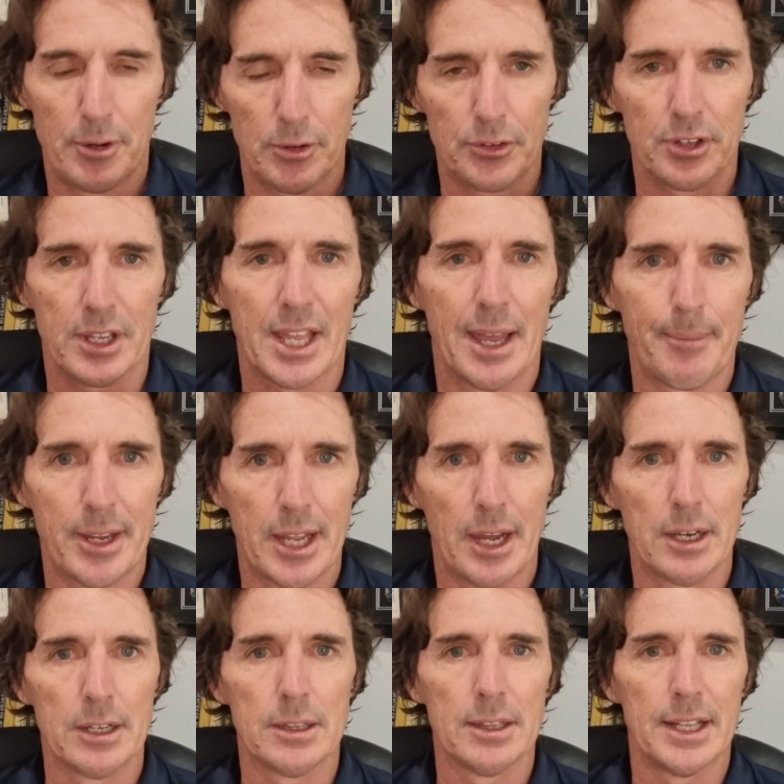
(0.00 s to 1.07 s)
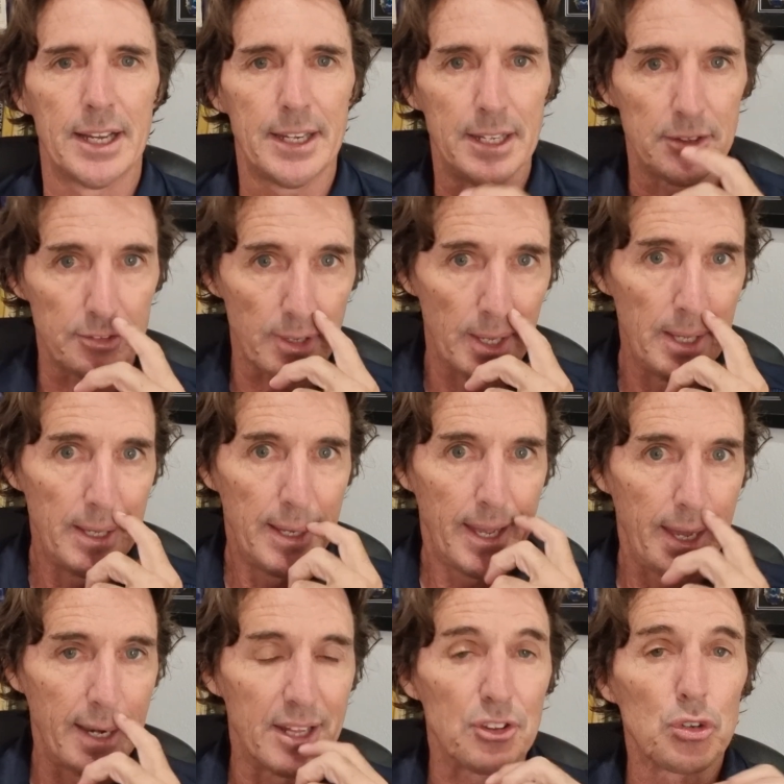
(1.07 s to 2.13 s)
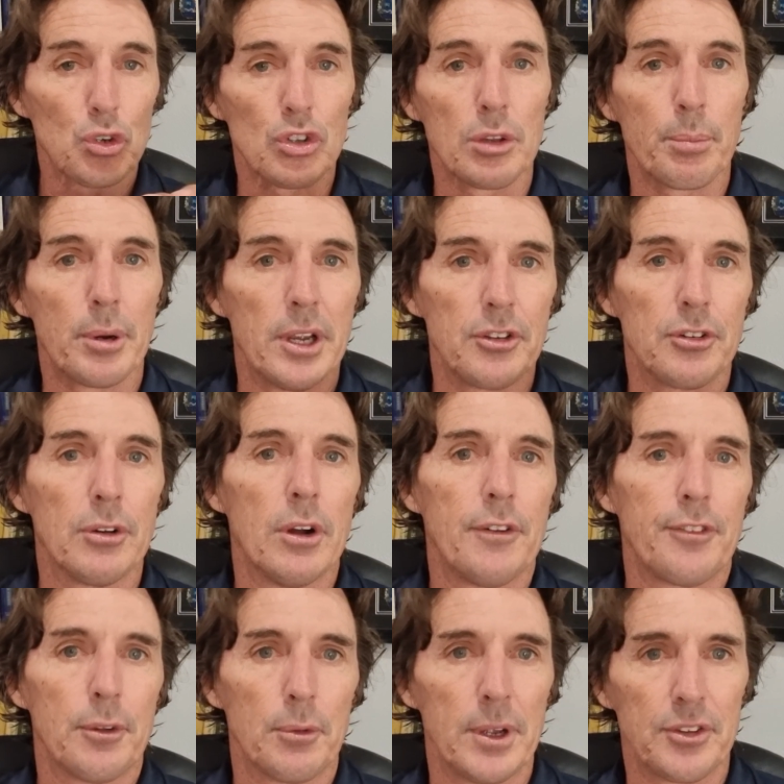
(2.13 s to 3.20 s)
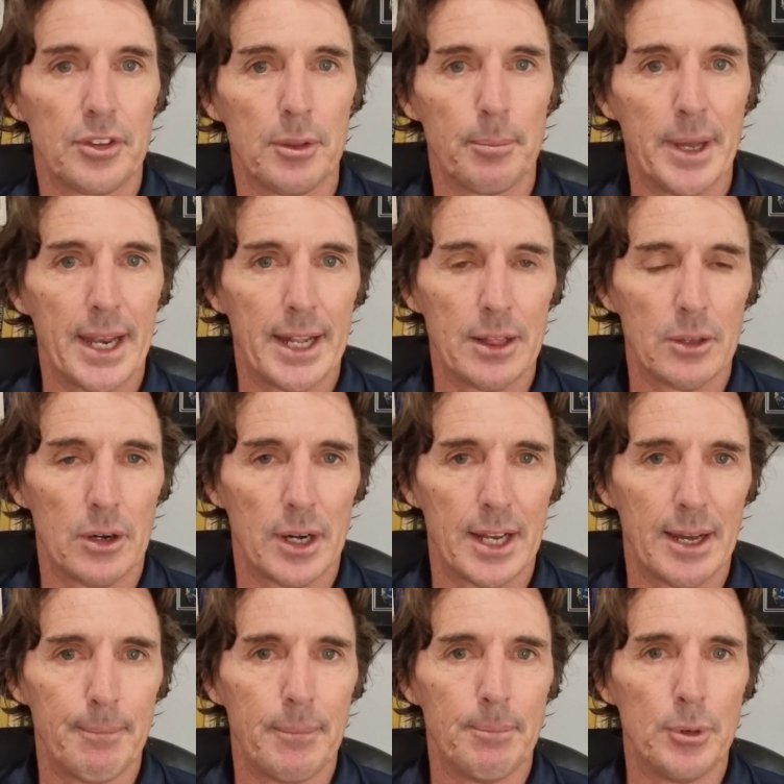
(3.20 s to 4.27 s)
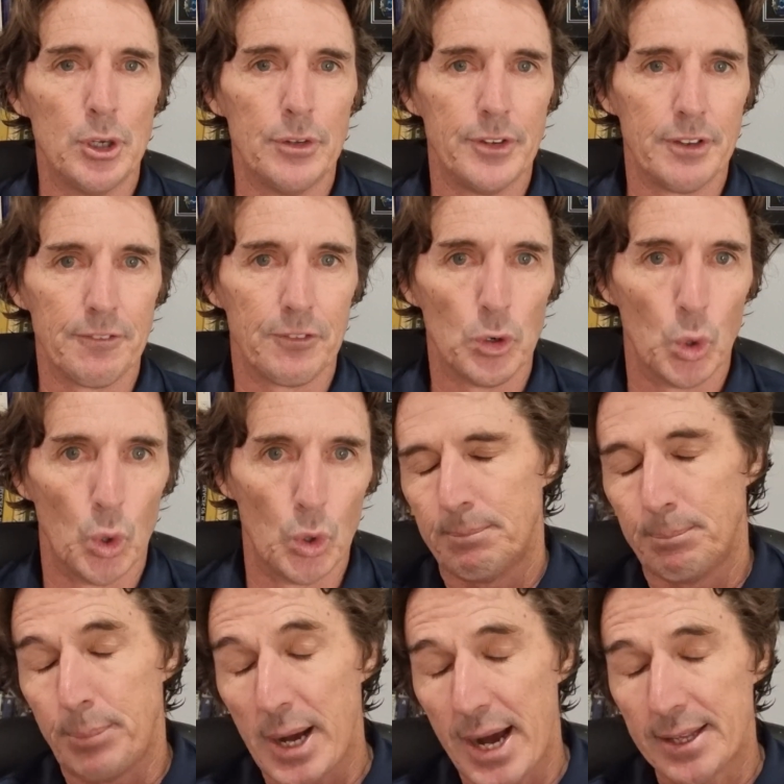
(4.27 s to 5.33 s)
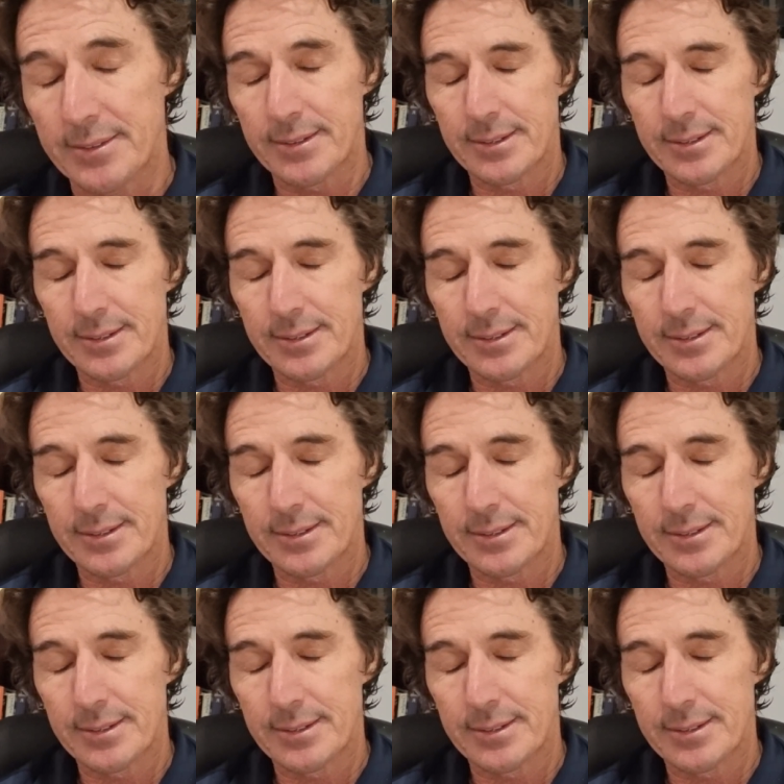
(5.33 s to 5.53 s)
It was a cameo little innings, and it took the pressure off the rest of the batting lineup moving forward. But